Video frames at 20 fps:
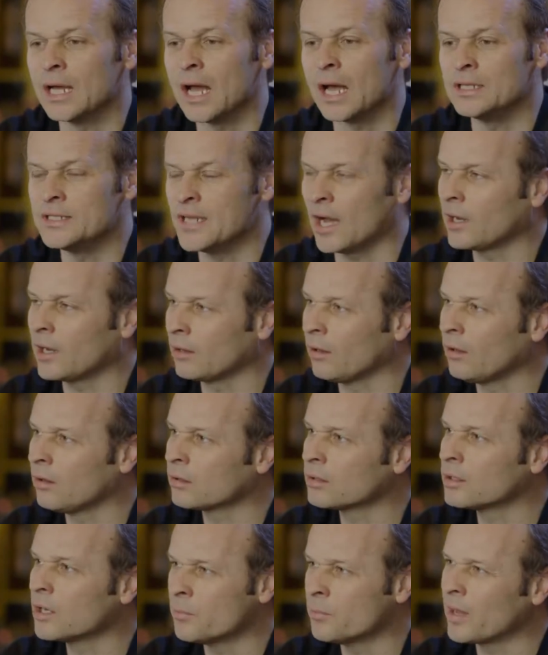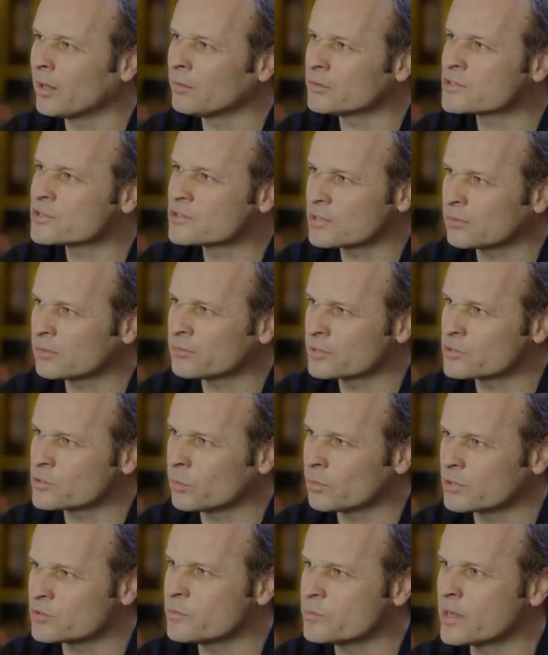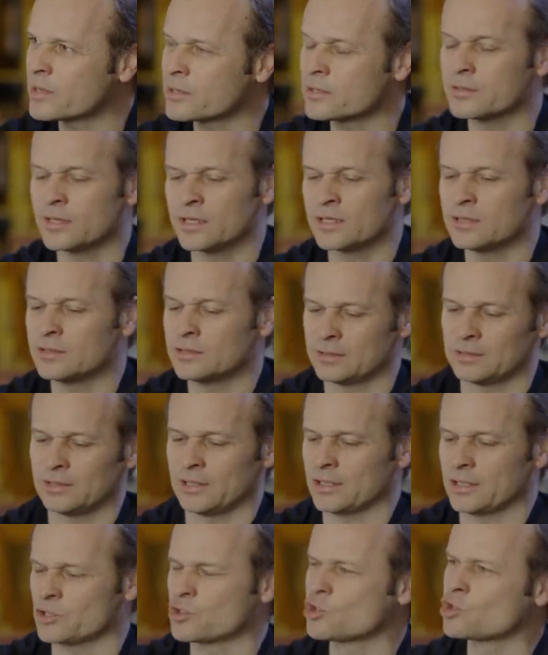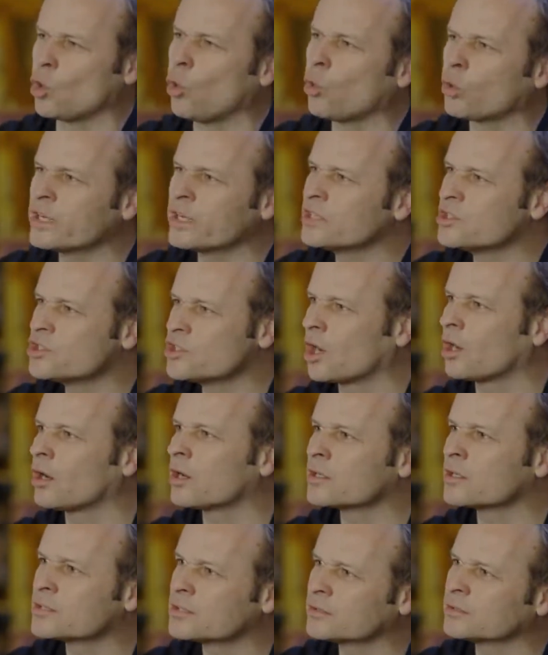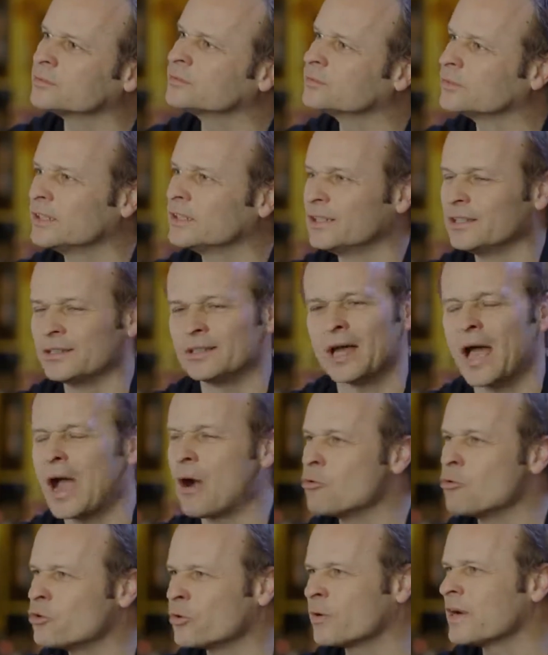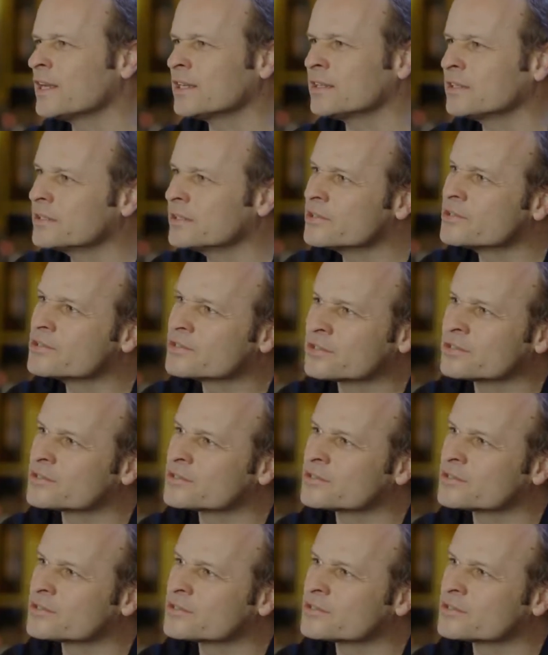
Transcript: a dialogue about stuff is always better than like a scoring chart of sure. how great it is.